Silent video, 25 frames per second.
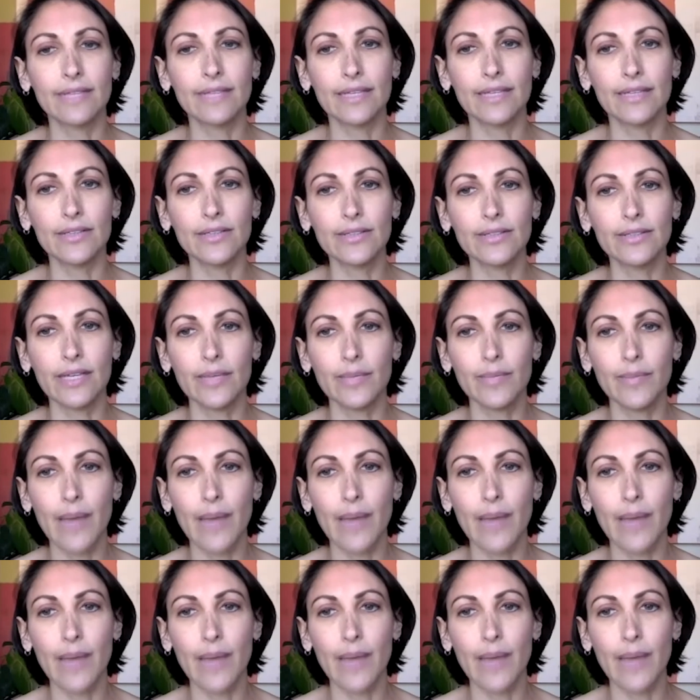that
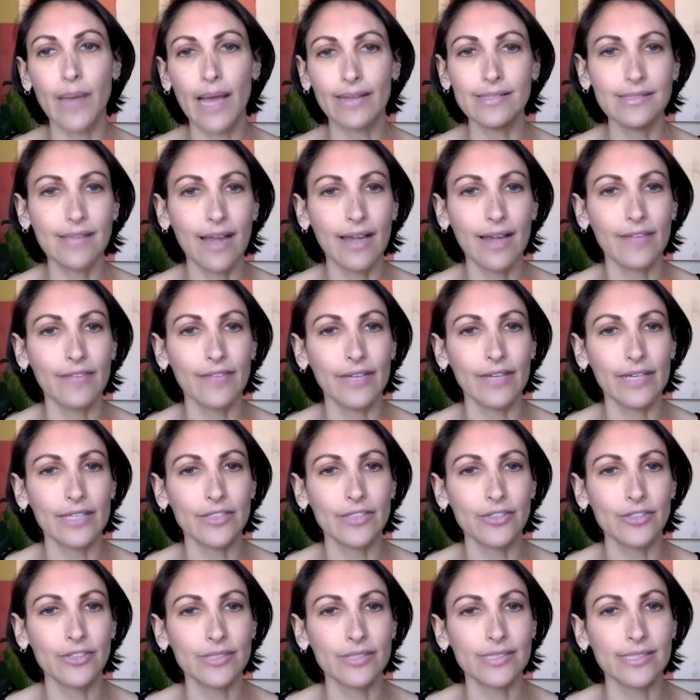looking back, this is
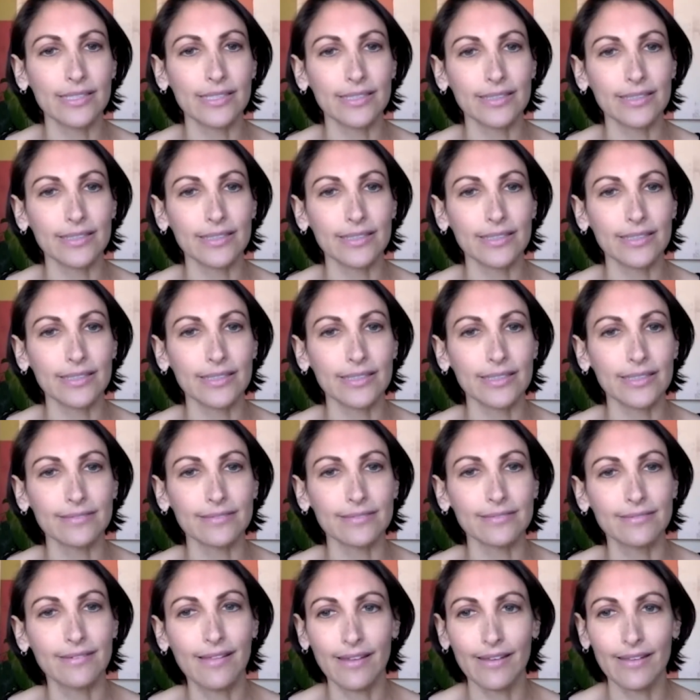kind of an
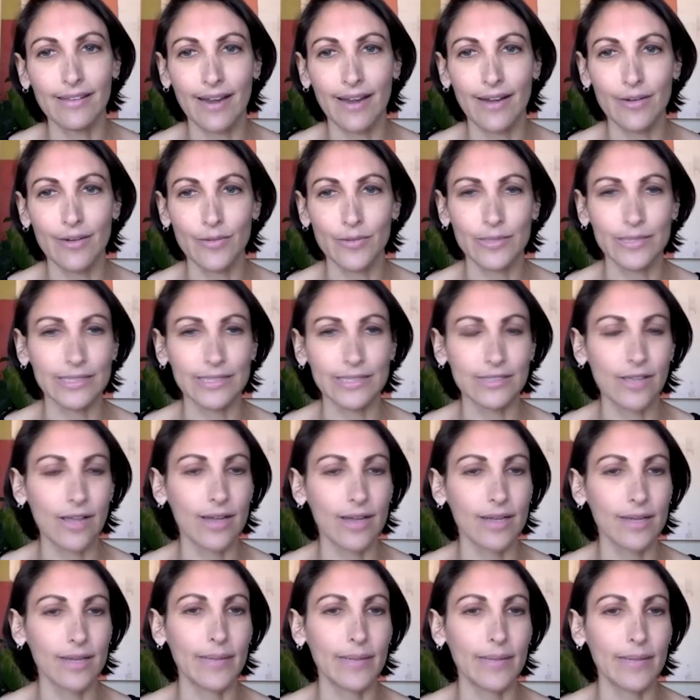interesting thing that I don't
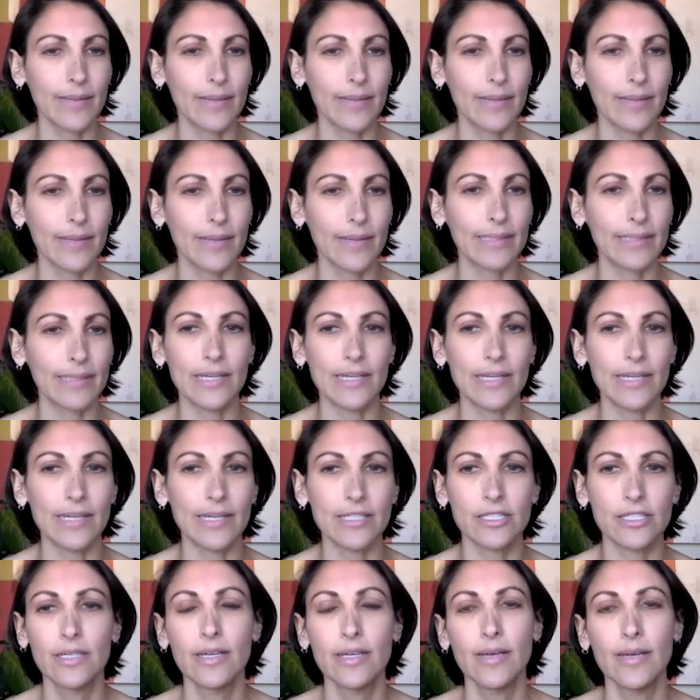really talk about that
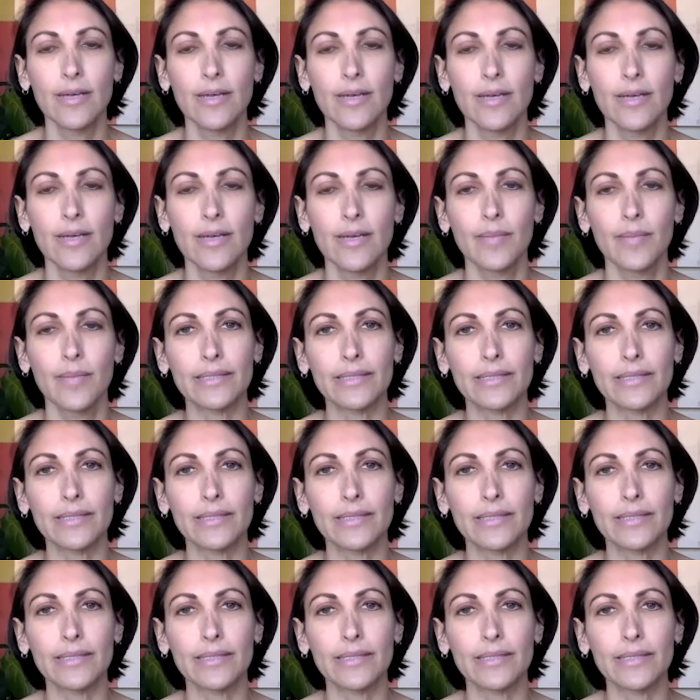much. But
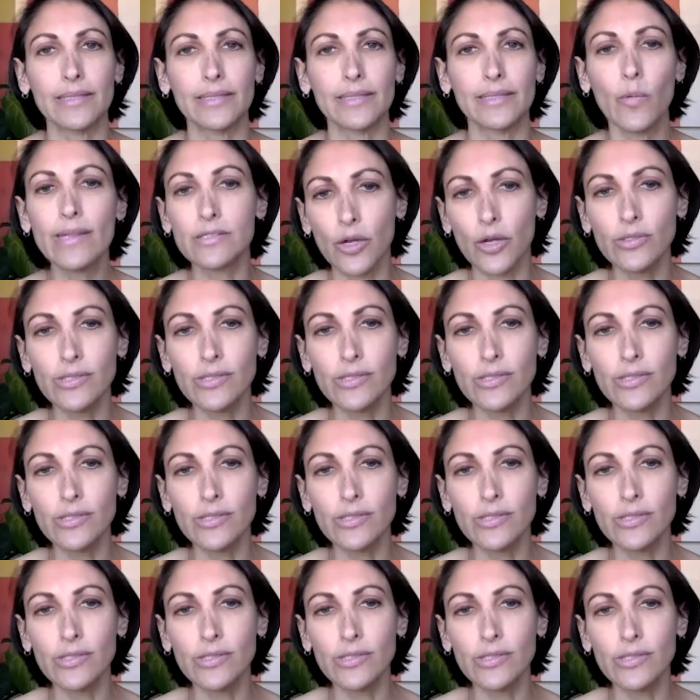with
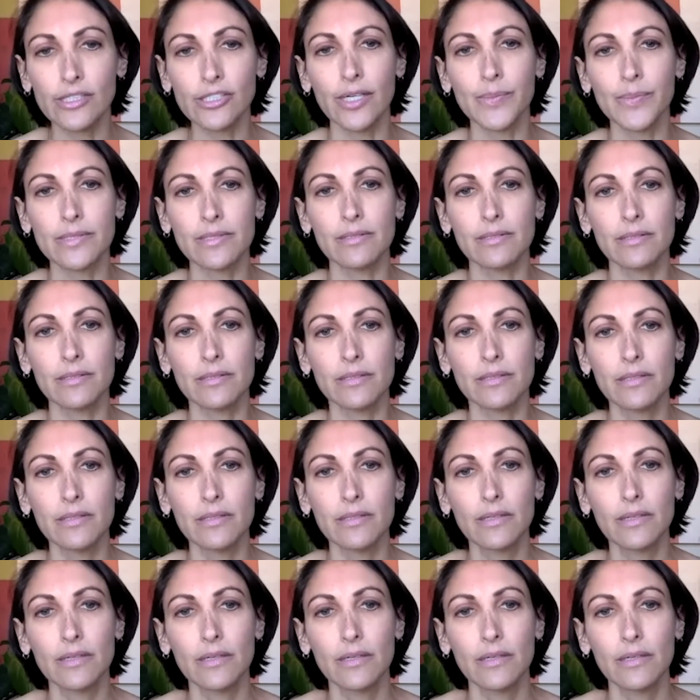
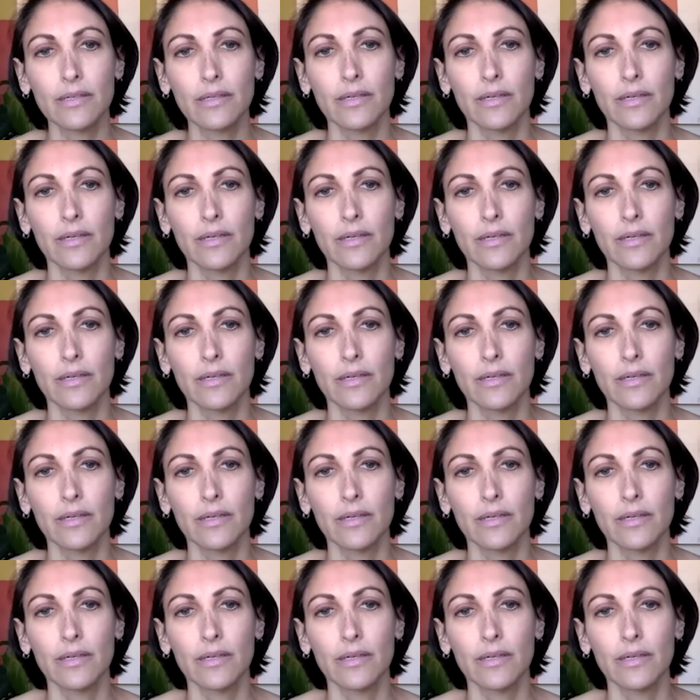associateships,